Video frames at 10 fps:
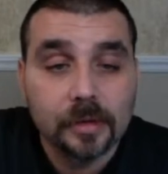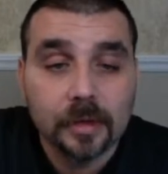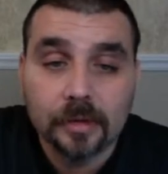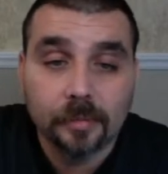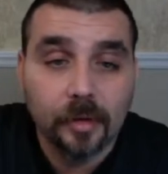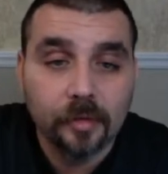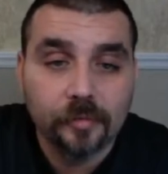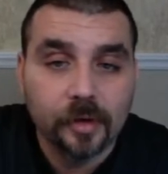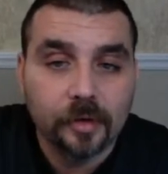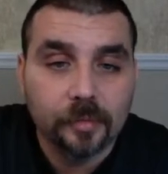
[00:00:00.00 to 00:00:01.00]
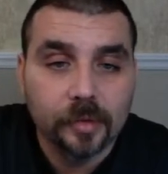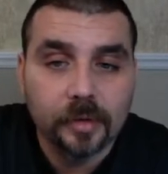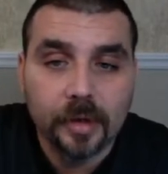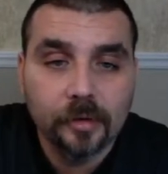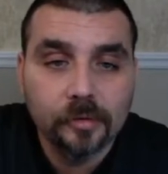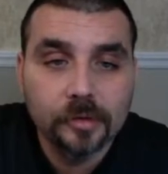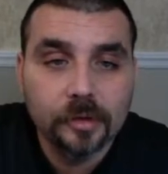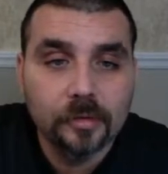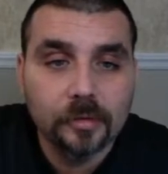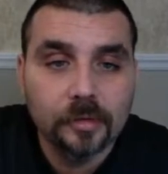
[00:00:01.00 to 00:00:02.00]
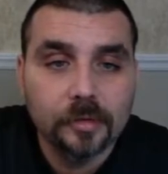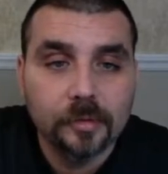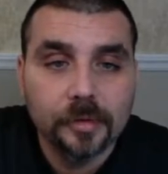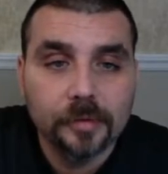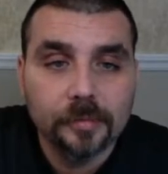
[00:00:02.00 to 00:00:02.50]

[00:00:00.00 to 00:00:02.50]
It's a motherfucker, bro. It ain't no joke. You know what I mean?